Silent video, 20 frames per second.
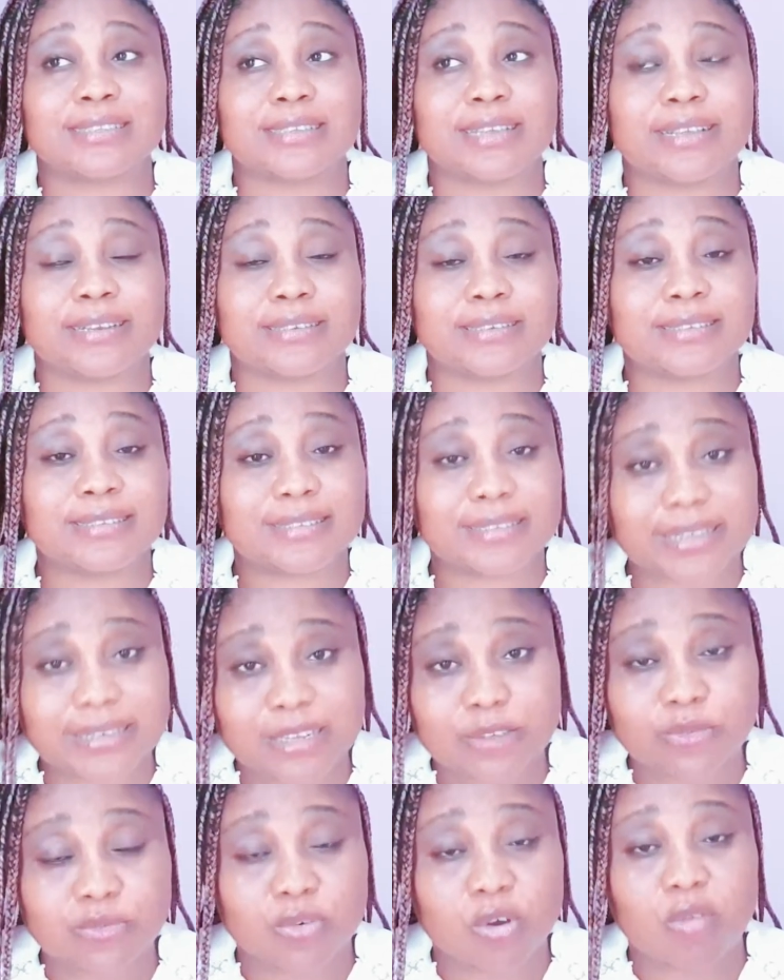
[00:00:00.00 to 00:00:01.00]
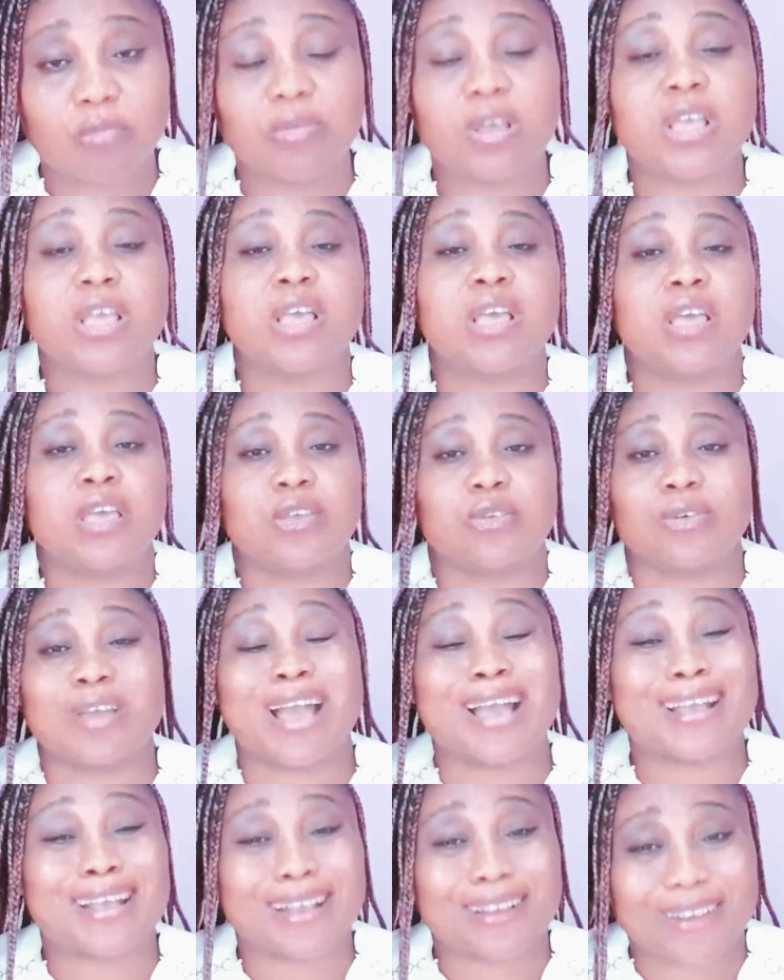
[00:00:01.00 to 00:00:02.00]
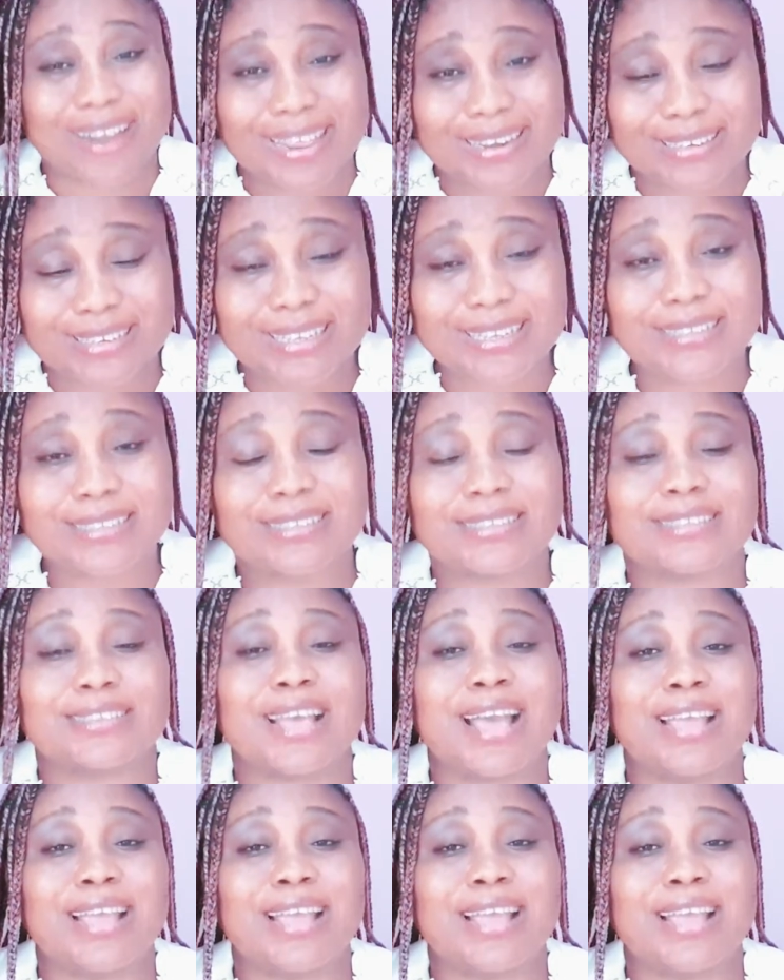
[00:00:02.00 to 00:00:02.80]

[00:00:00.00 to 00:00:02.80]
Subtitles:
in seedy form, you can grind it